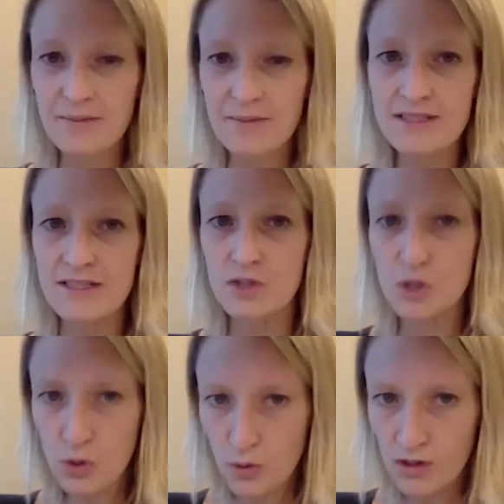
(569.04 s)
It's a
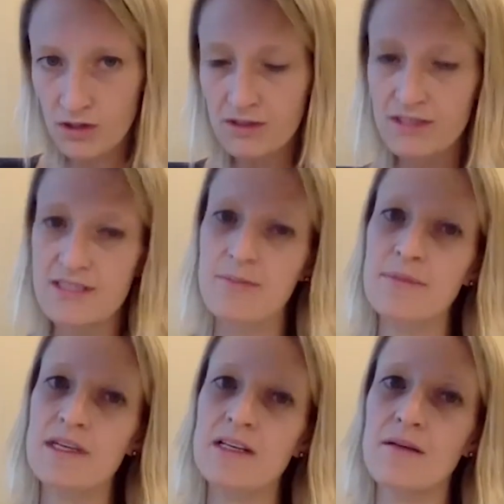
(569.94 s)
tool. It's
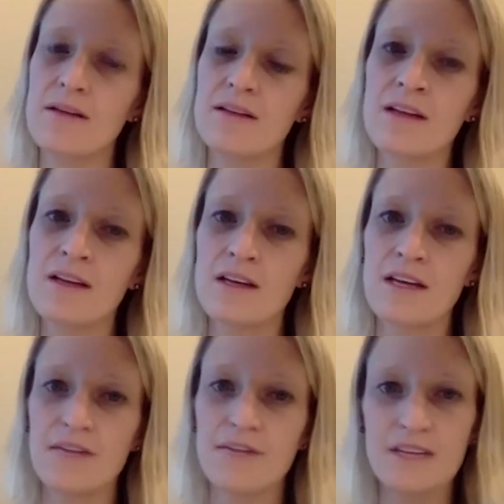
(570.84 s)
something that
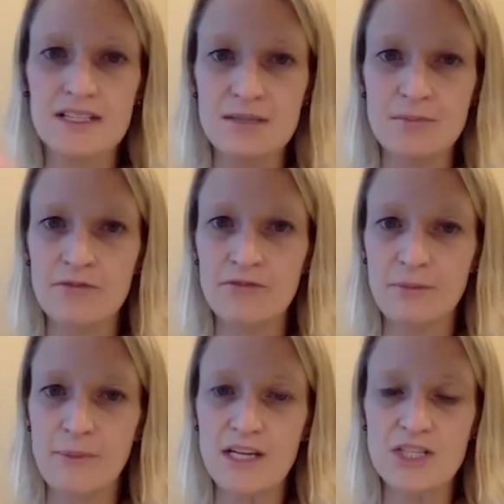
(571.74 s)
if they get some
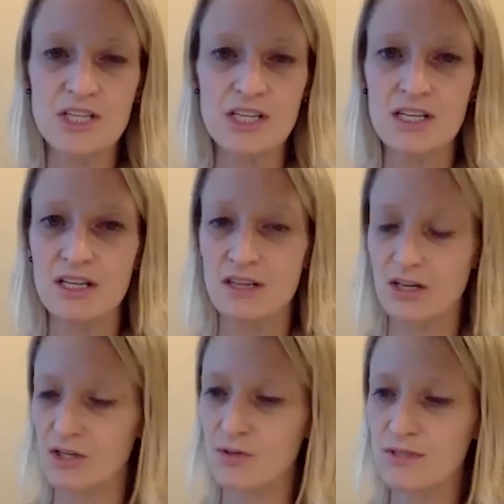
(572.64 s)
inflammation and they're
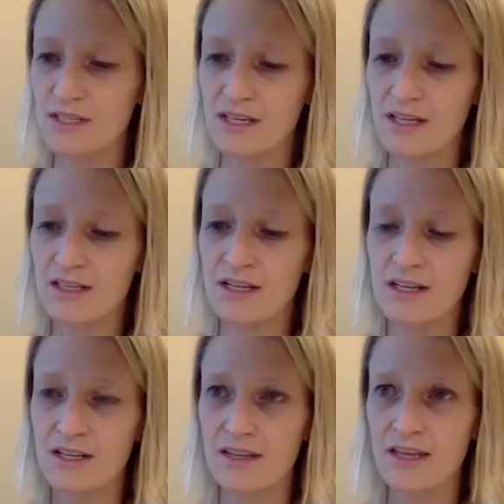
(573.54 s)
using it,
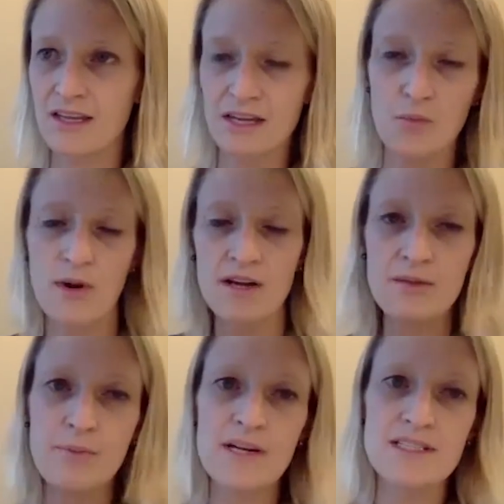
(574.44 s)
that they wear
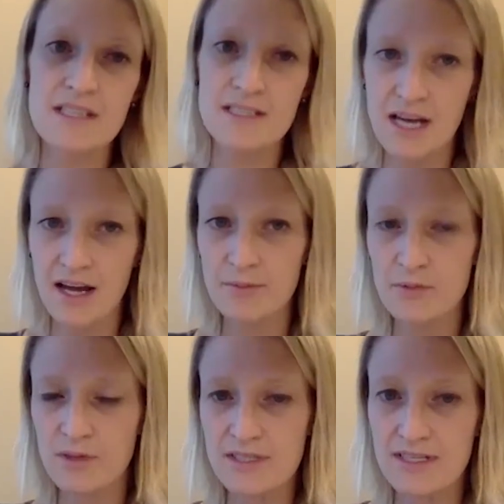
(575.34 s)
the brace in times
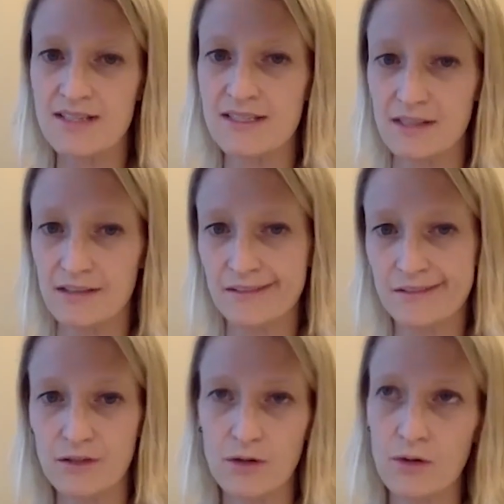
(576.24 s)
where it's necessary.
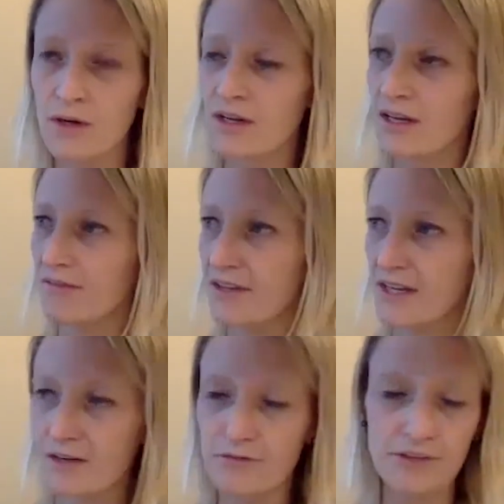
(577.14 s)
So if they
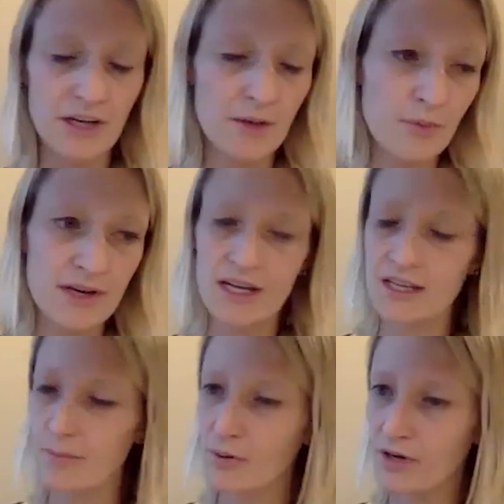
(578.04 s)
get a flare up one day,
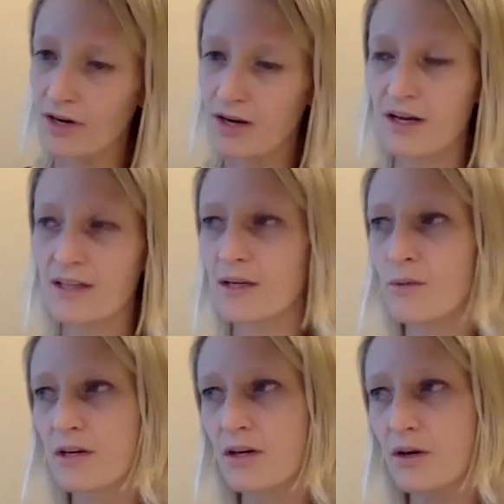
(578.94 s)
they put it on. They
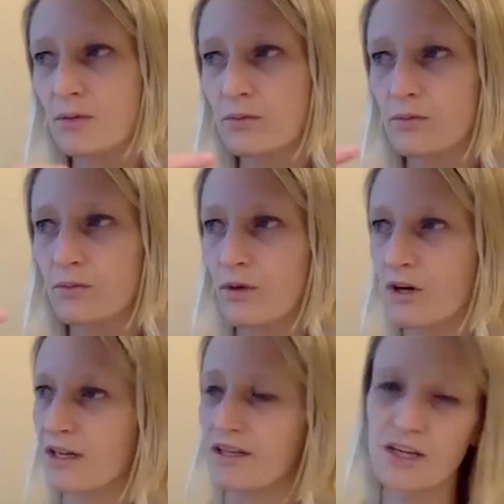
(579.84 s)
go
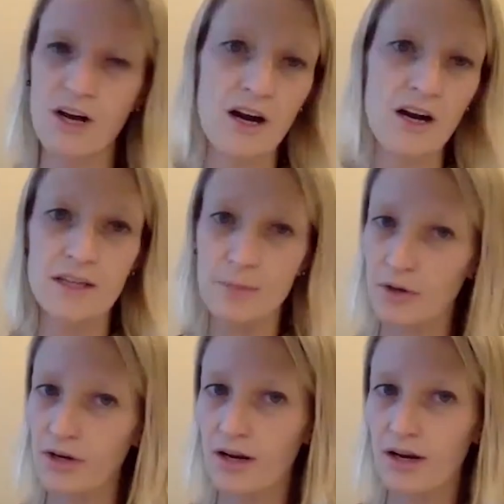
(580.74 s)
work in the yard, they
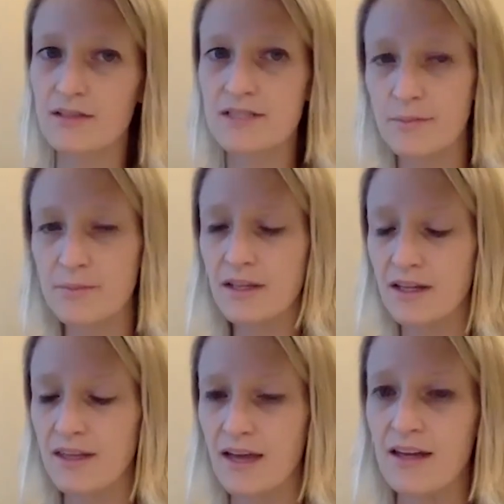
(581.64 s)
put it on, something
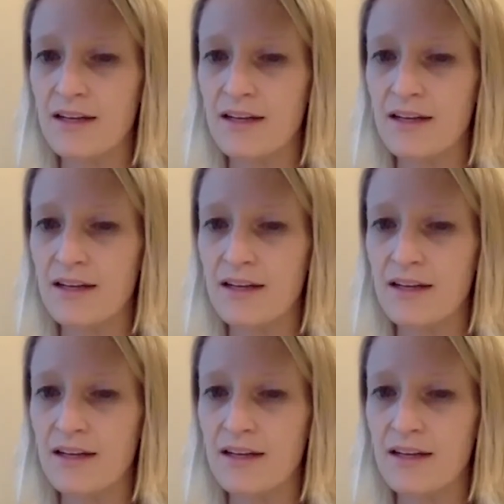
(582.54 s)
like that.